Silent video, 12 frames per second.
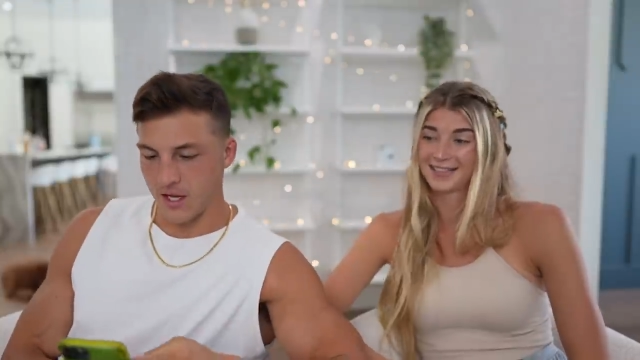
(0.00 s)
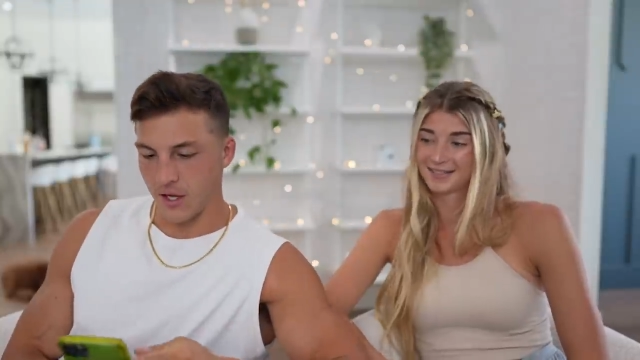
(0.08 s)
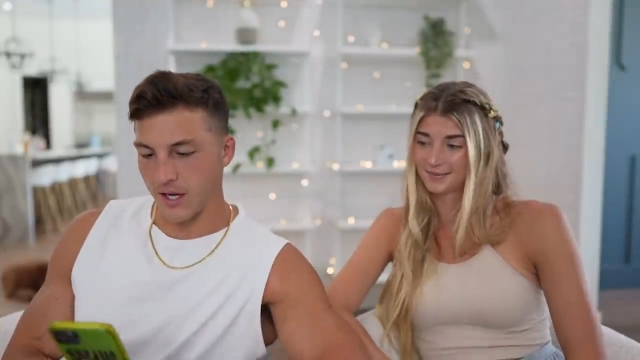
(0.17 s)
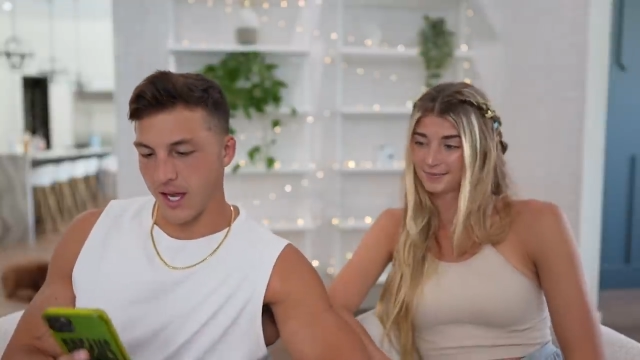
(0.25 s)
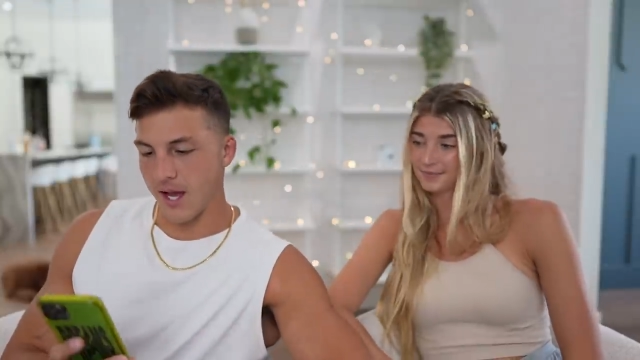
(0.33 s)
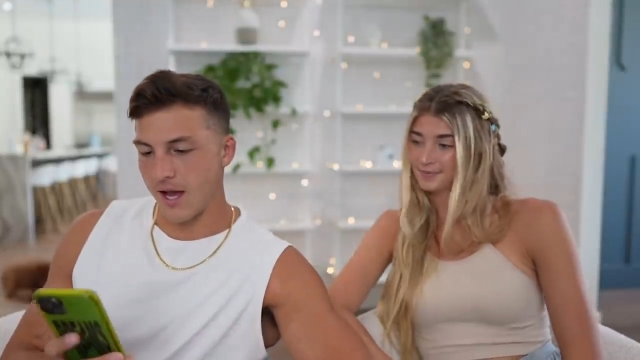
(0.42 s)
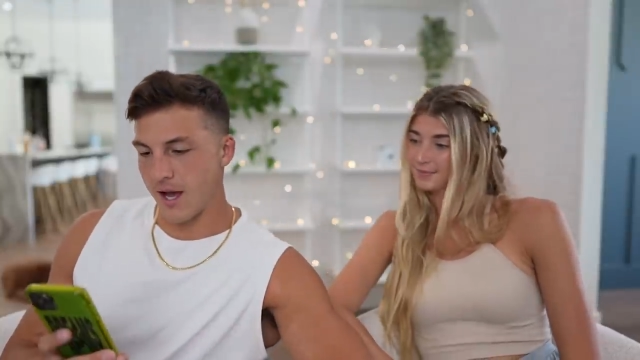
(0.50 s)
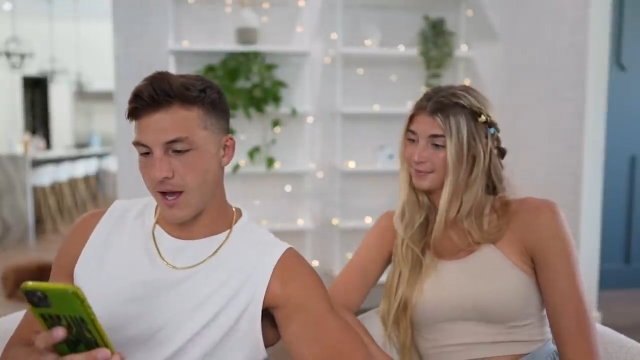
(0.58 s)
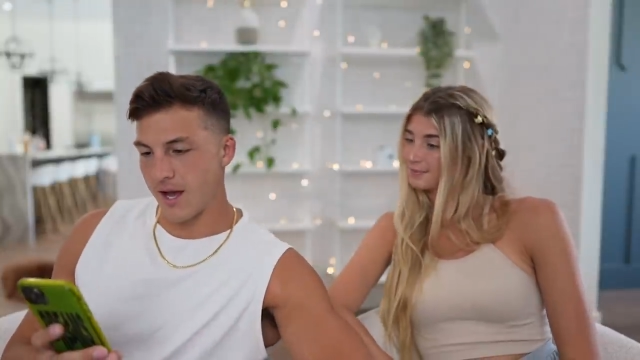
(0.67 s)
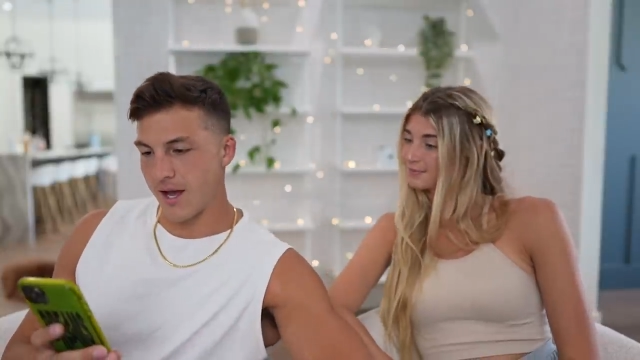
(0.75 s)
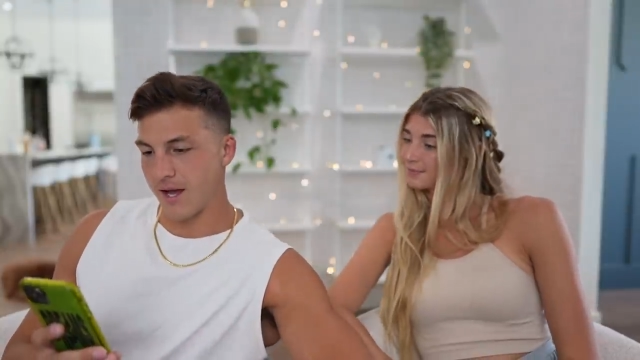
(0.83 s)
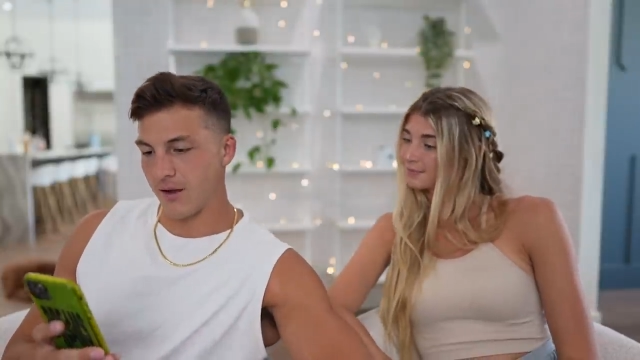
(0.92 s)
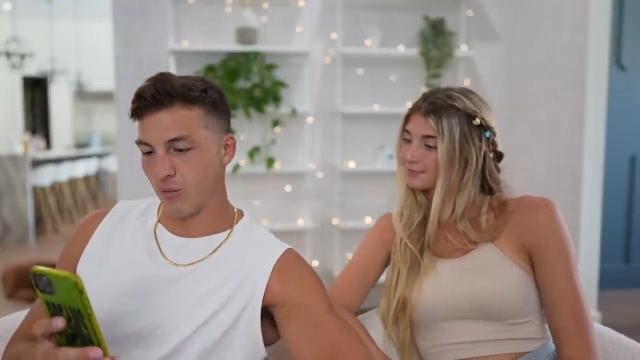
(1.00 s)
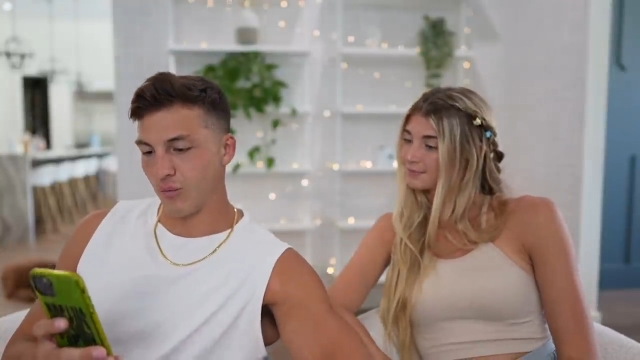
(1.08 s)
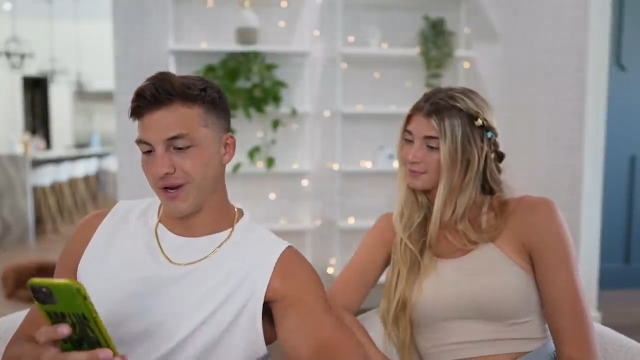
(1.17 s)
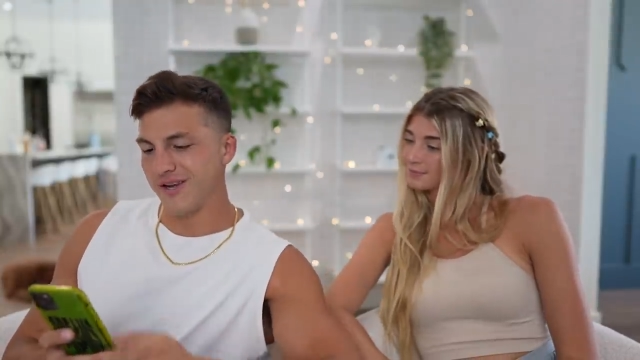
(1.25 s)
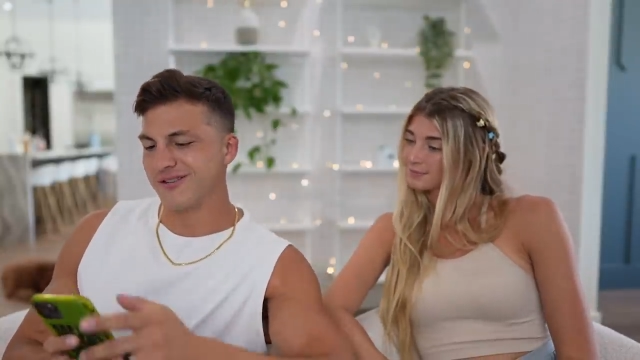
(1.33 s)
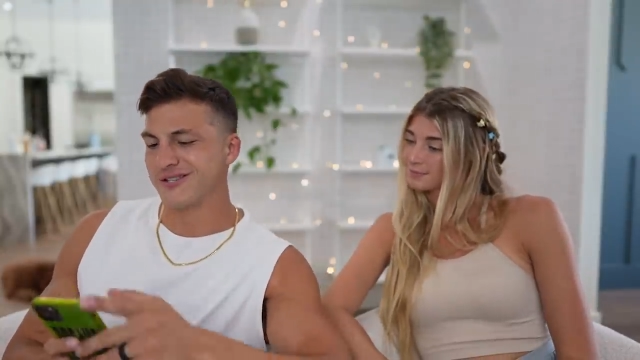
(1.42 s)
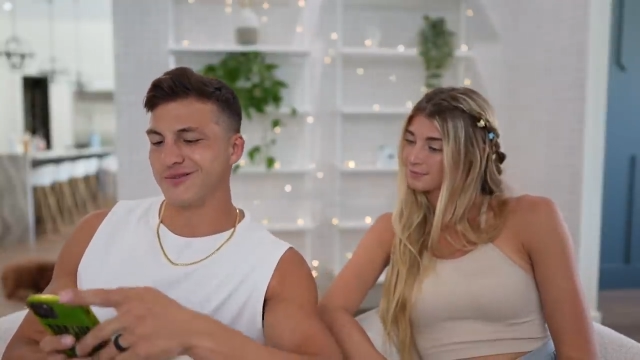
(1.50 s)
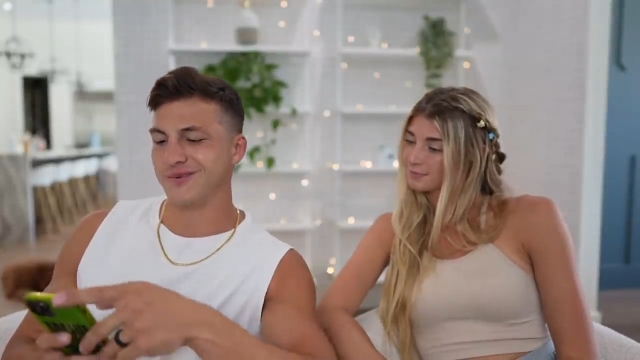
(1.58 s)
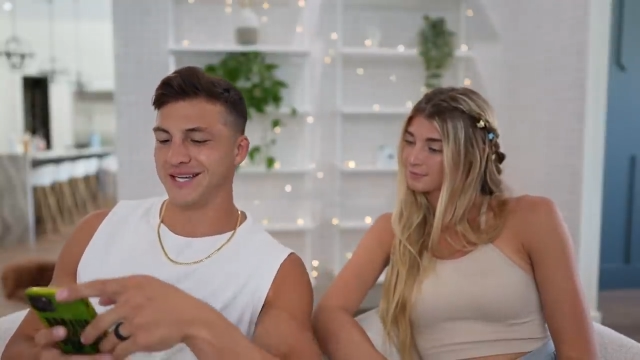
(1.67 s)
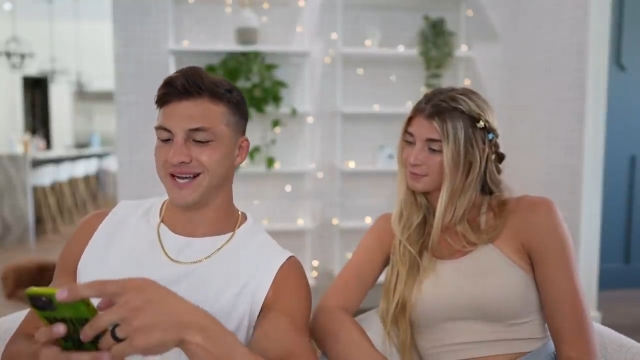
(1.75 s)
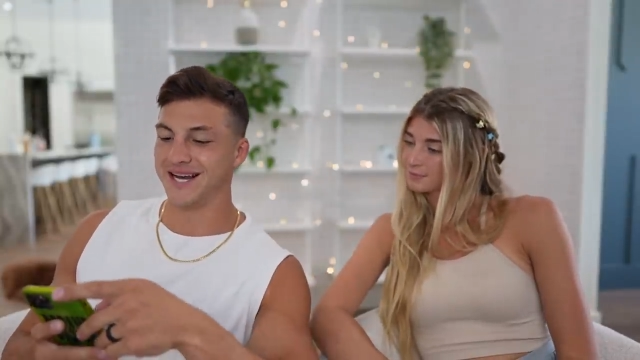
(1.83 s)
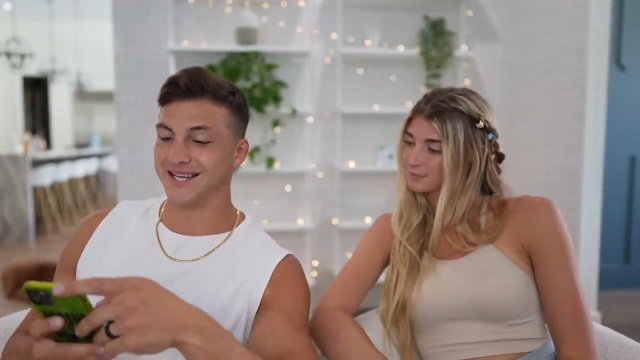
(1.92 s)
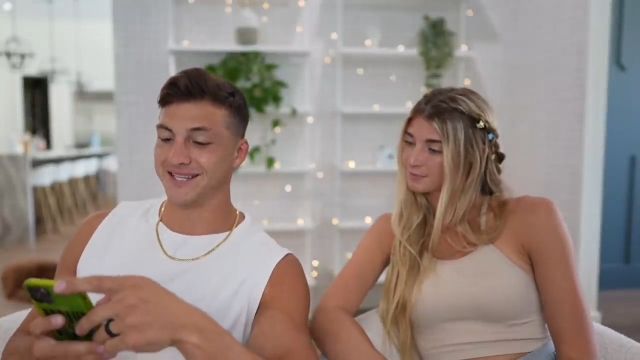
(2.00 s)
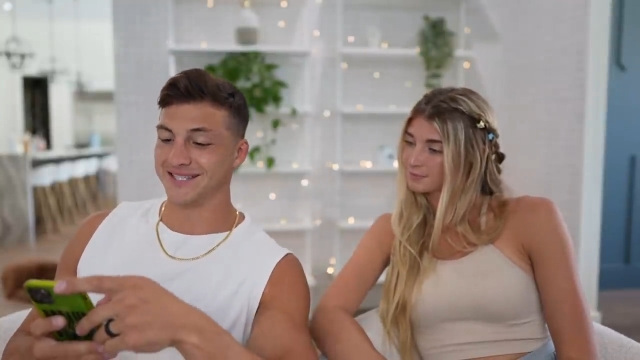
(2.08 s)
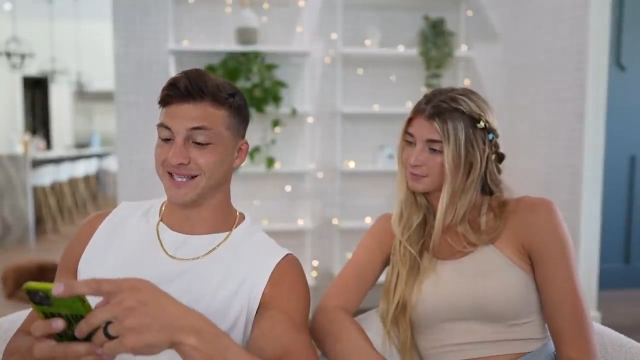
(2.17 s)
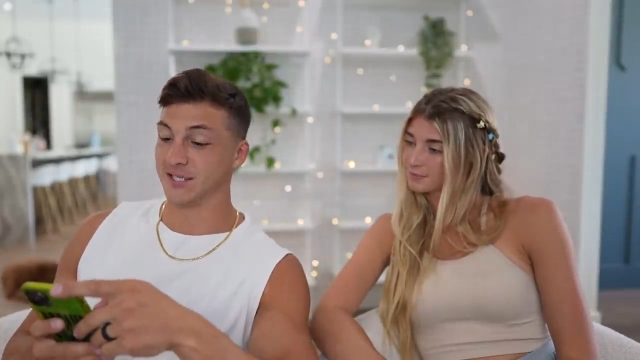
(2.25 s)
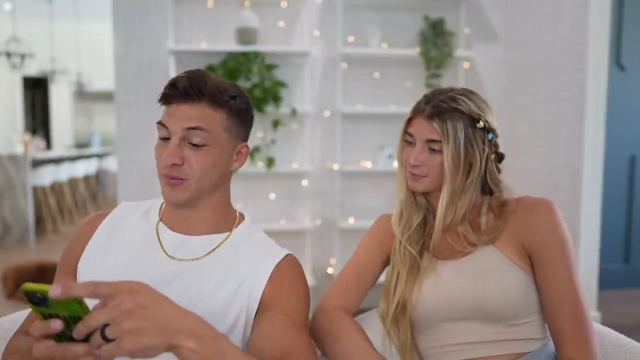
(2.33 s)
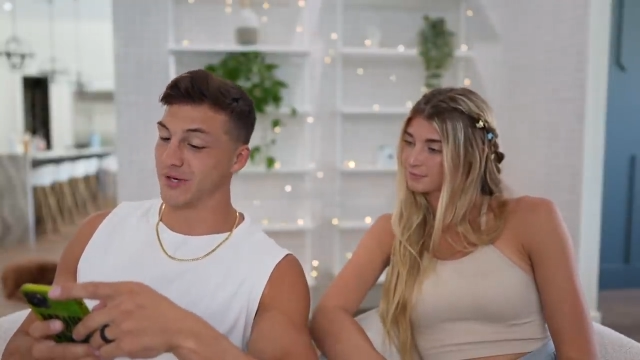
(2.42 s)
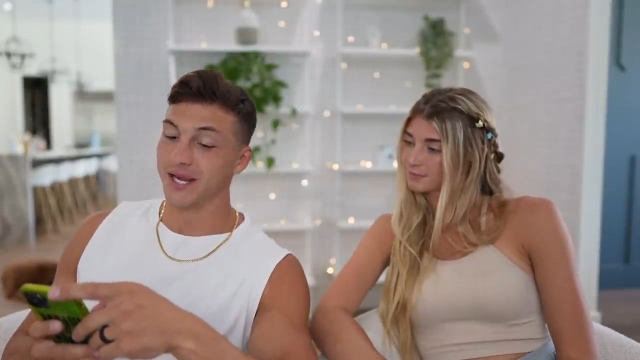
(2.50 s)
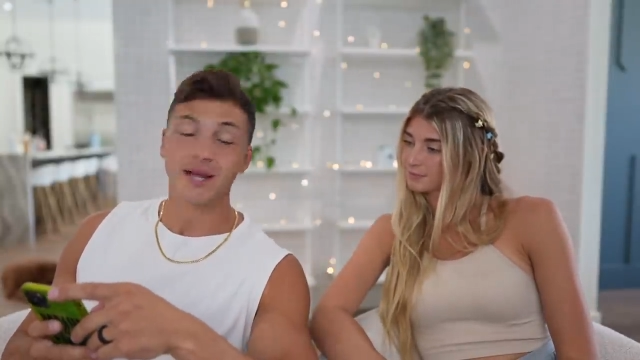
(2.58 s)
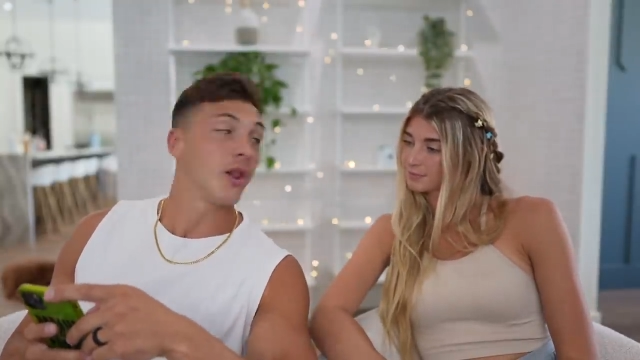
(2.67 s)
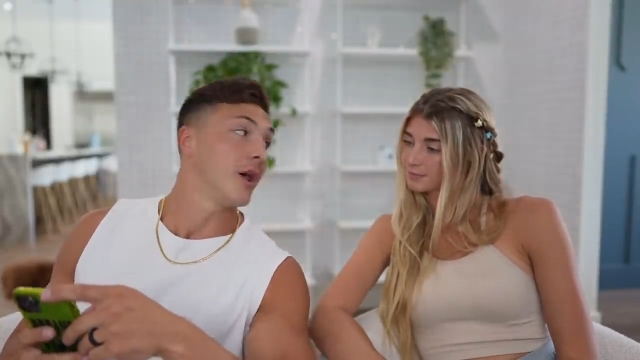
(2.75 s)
Speaker 1: Okay. What else do we got on this list? We're getting